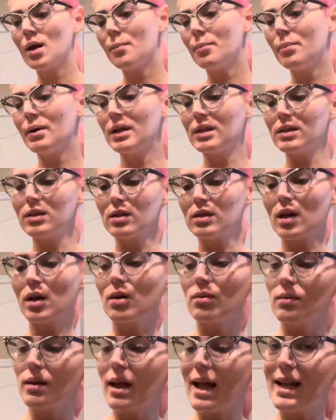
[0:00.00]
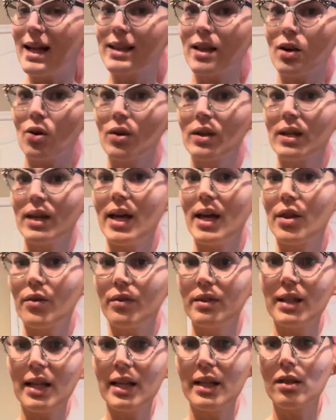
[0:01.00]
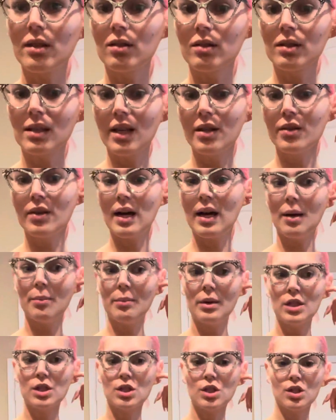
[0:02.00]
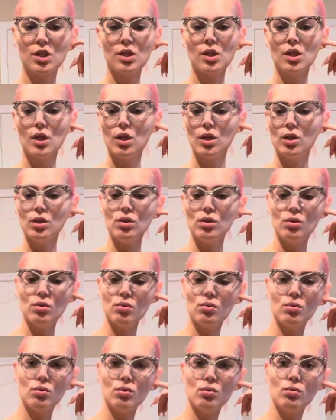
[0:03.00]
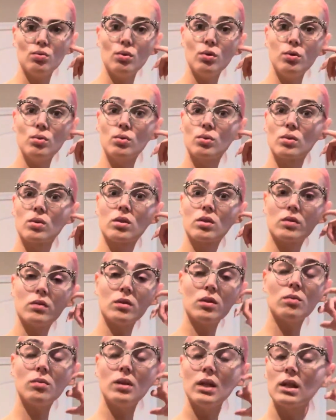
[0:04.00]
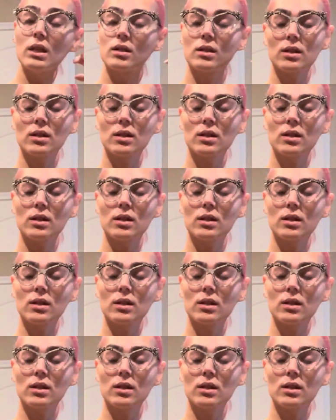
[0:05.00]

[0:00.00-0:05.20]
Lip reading: But, you know, add that all together and then it'll tell you how much you lose during the week.